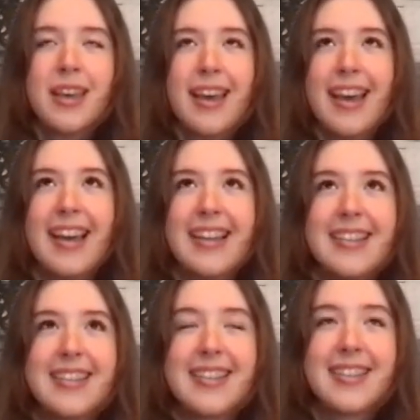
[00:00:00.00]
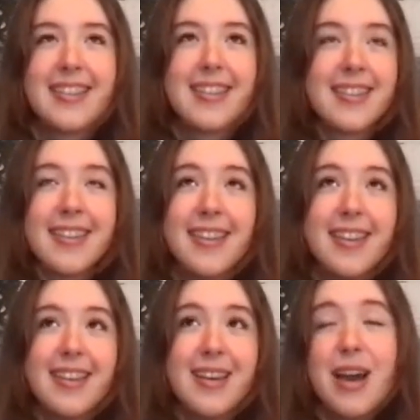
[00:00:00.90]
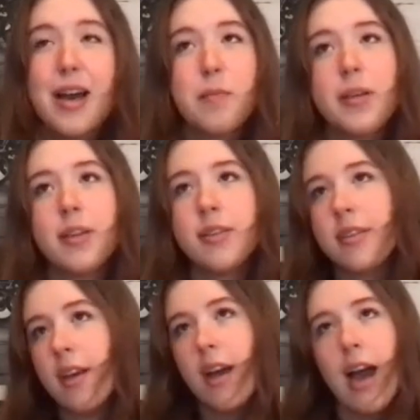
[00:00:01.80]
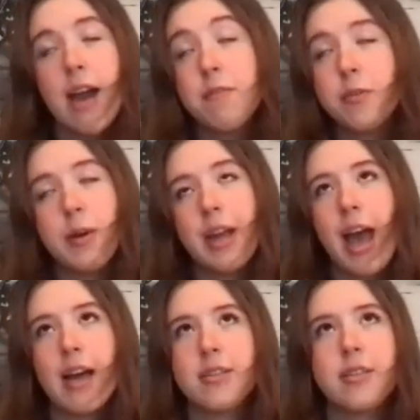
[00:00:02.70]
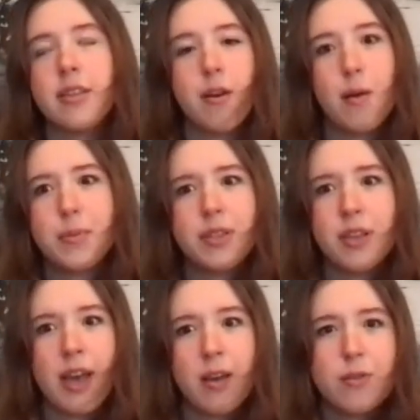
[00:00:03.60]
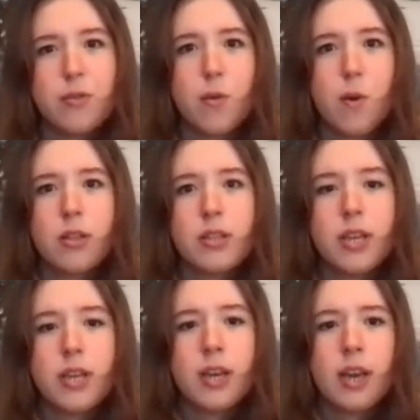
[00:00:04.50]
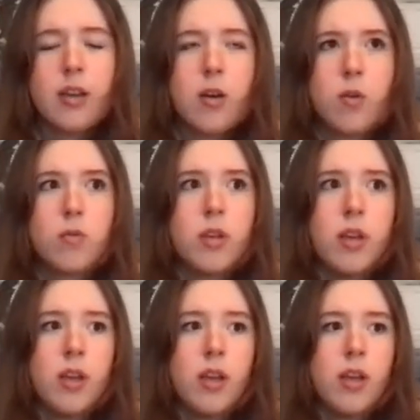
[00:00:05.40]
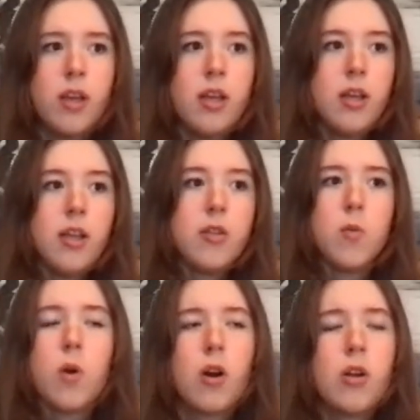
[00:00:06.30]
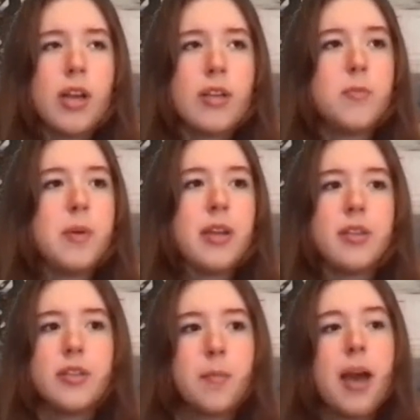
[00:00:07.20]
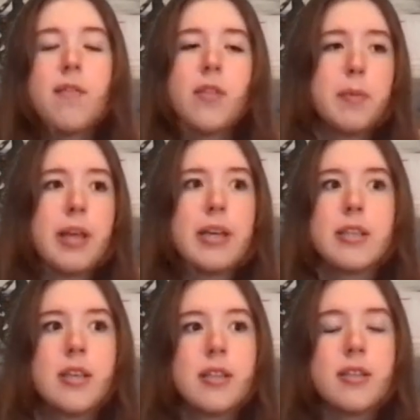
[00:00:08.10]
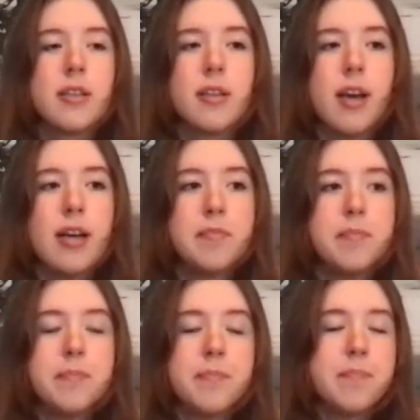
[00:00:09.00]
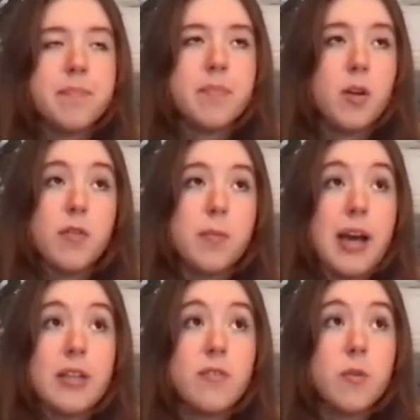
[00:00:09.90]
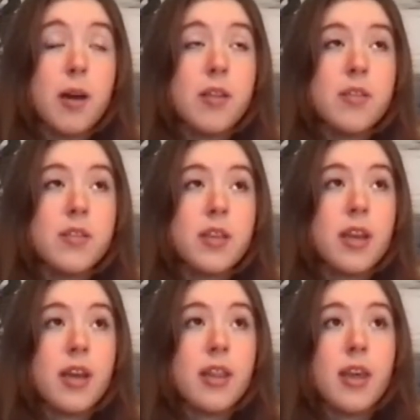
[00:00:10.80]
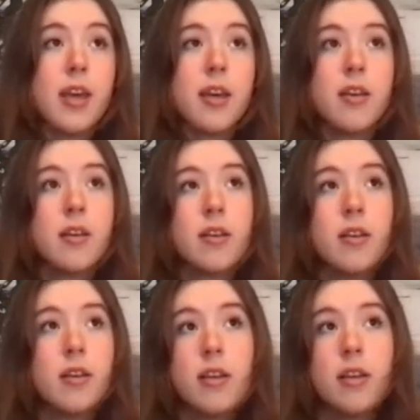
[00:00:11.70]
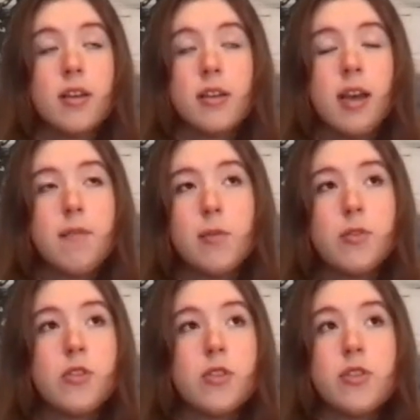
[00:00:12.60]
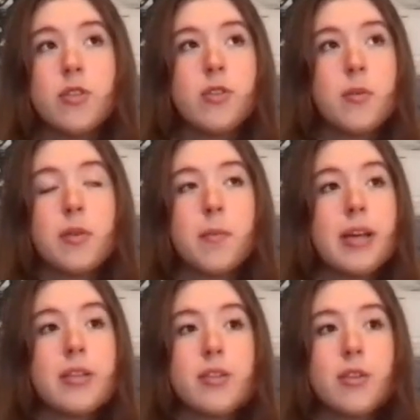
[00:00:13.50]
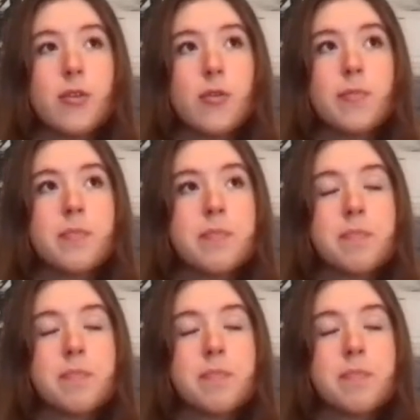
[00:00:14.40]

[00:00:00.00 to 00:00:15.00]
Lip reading: And yeah, I mean, everyone has their ups and downs through quarantine. And I know the world has been in some heavy places, over the past few months, and I think everyone's just doing their best to